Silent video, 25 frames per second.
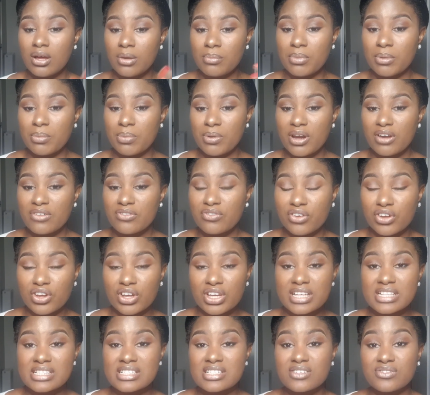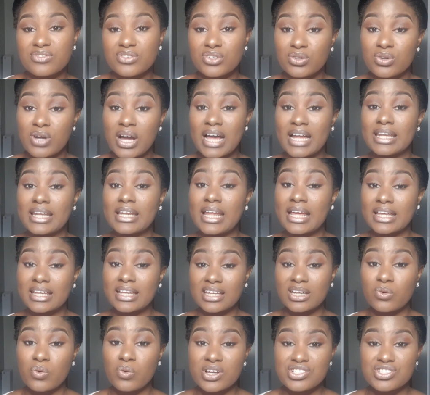preparing for your interview and
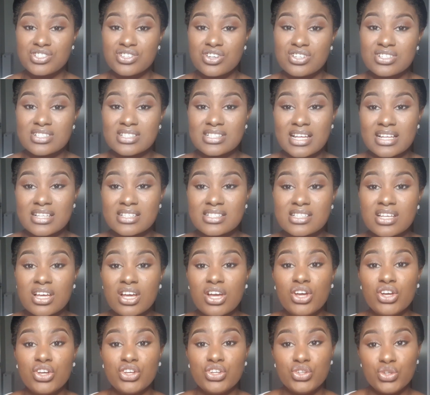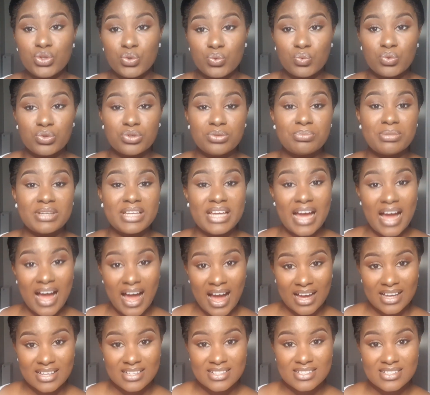likely questions that you would be
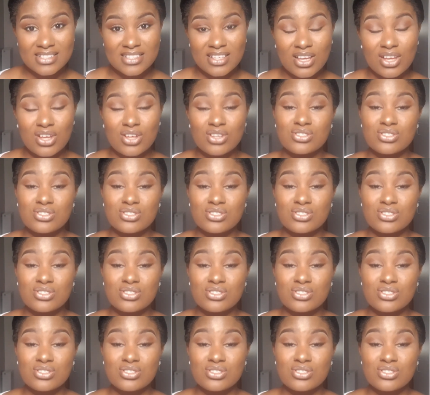asked.